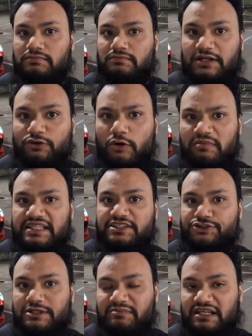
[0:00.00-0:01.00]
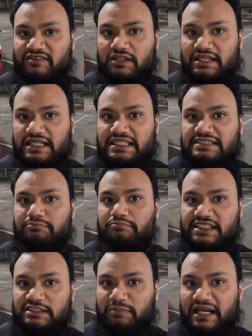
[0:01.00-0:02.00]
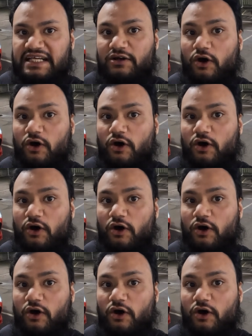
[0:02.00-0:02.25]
Now, normally the trim level is displayed